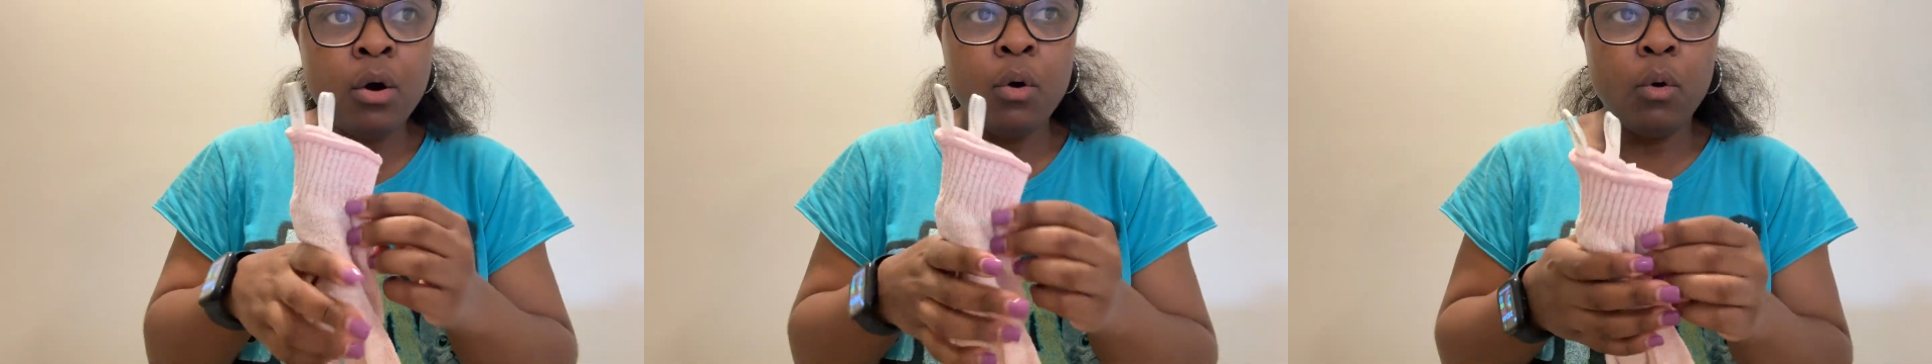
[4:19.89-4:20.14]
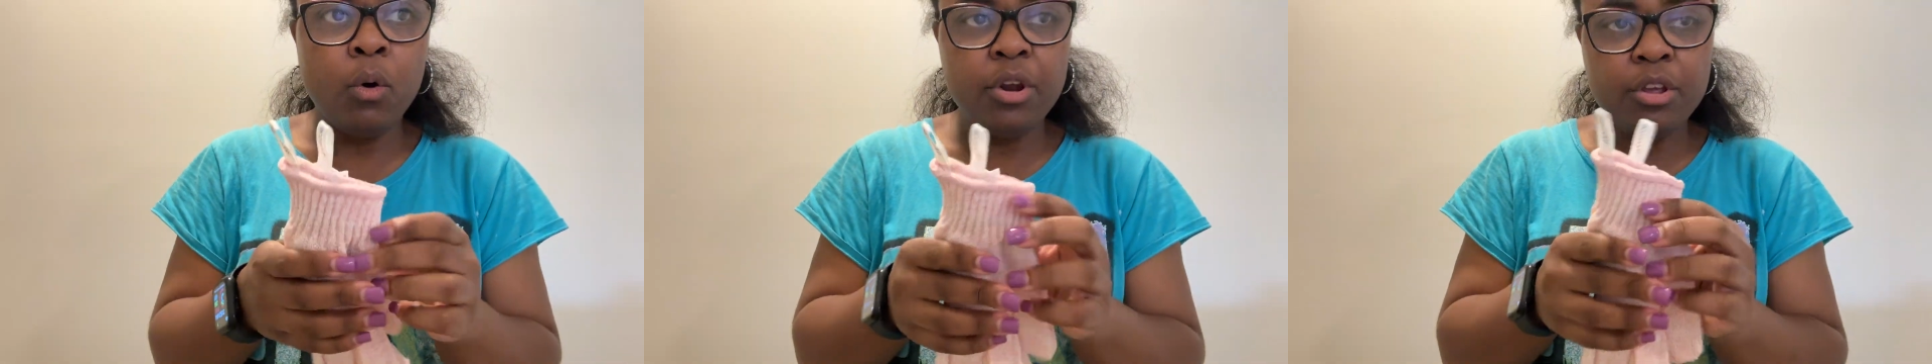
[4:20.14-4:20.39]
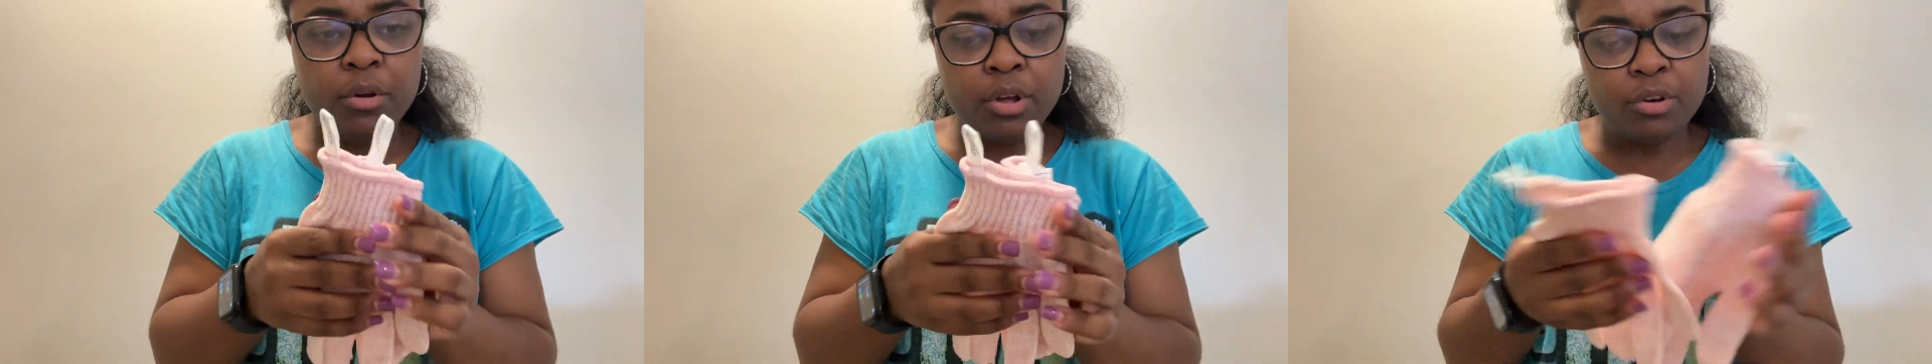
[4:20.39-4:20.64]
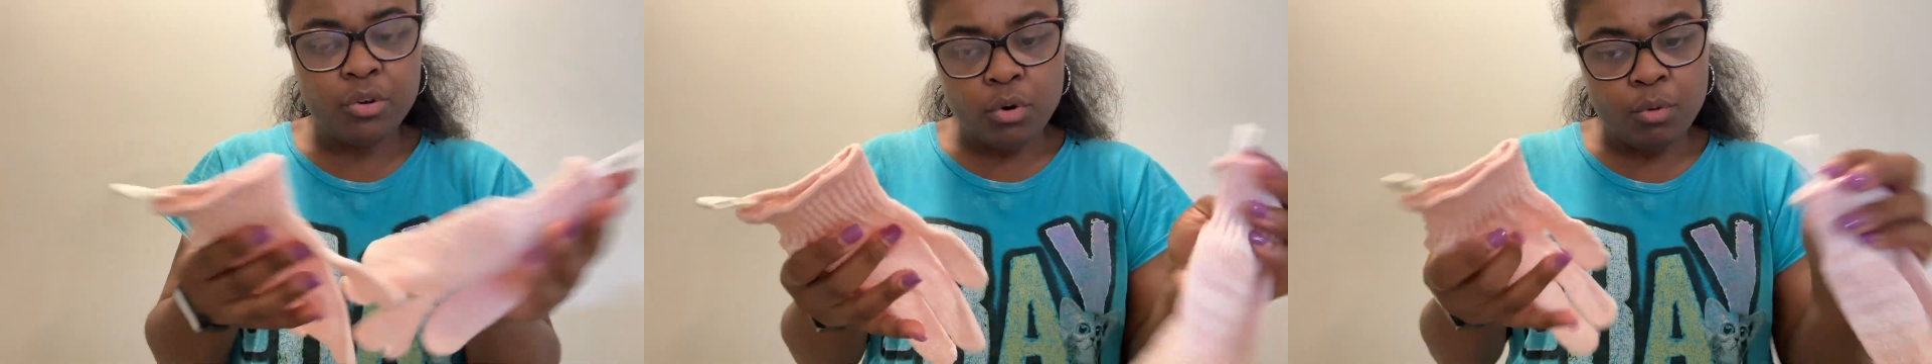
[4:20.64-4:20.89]
or you
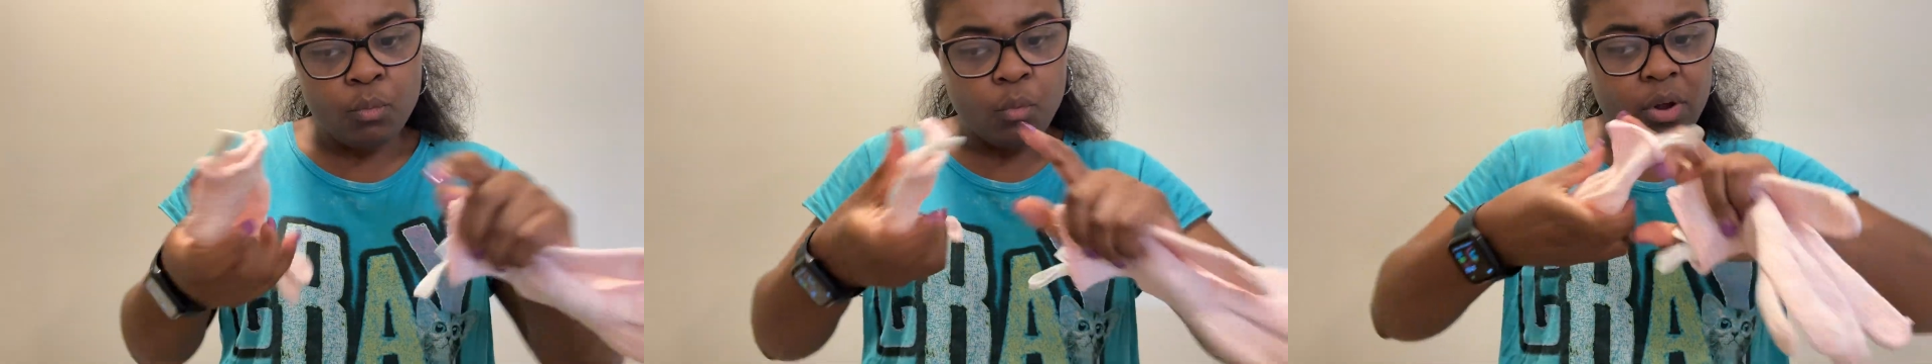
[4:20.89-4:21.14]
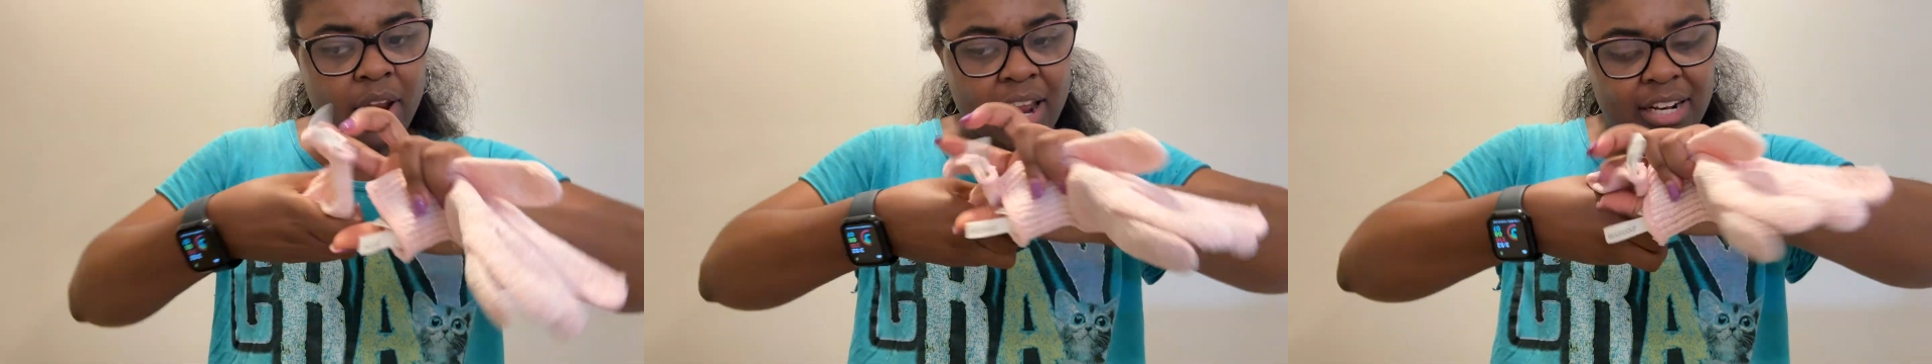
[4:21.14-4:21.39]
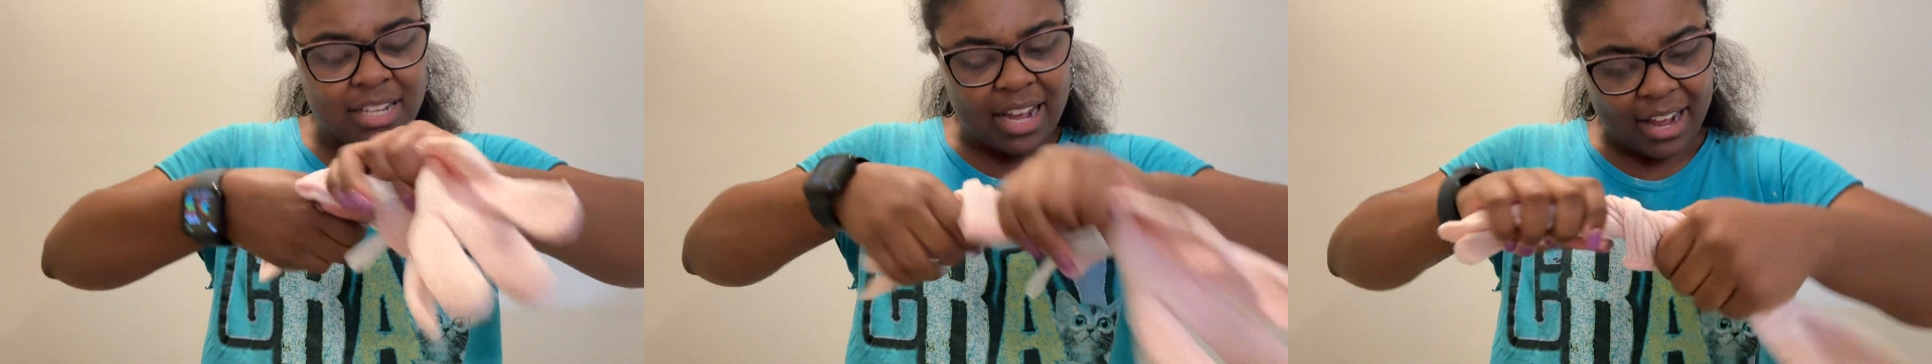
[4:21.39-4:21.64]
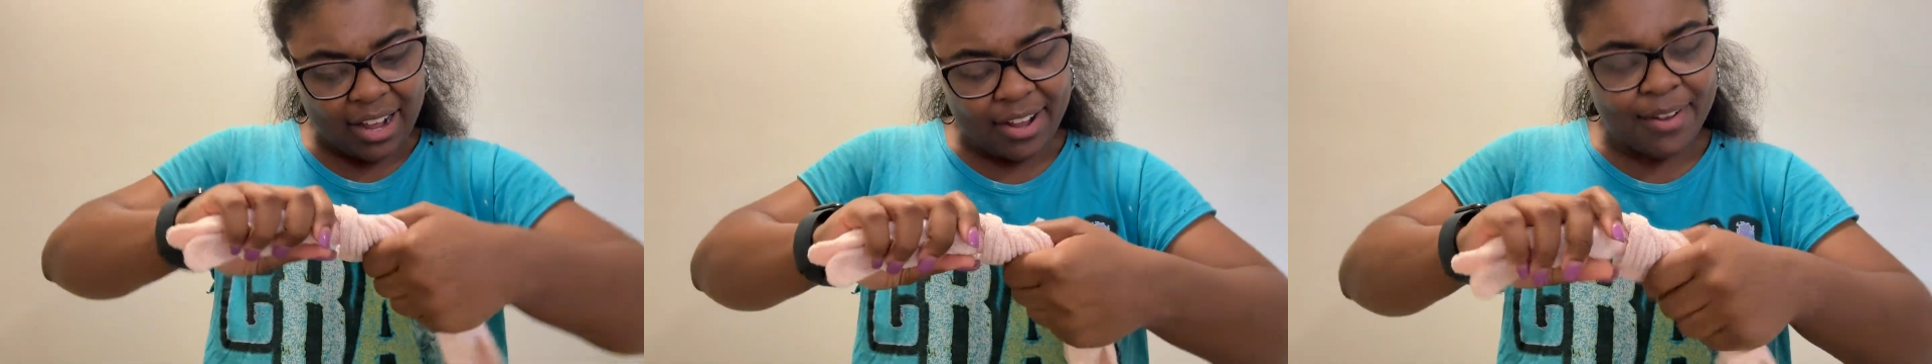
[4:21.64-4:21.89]
could do them one at a
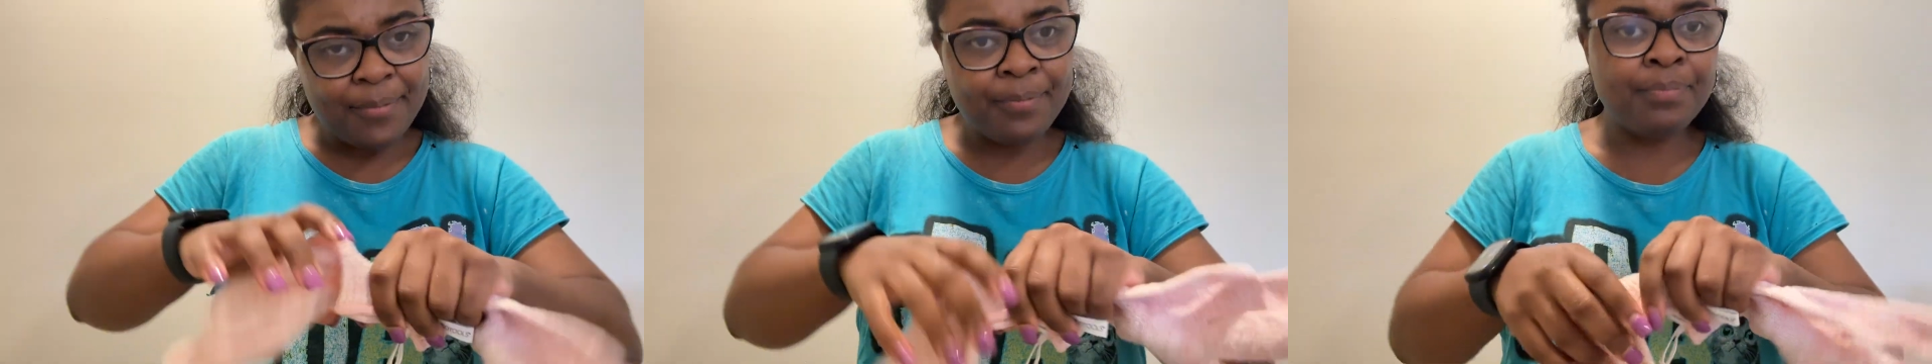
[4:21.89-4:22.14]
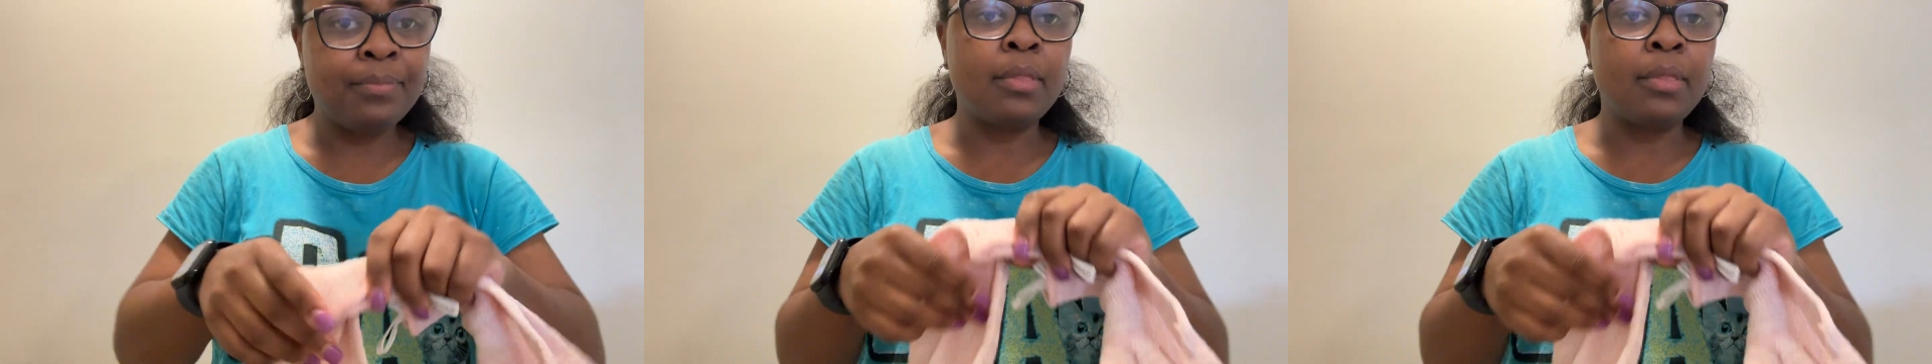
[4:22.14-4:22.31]
time.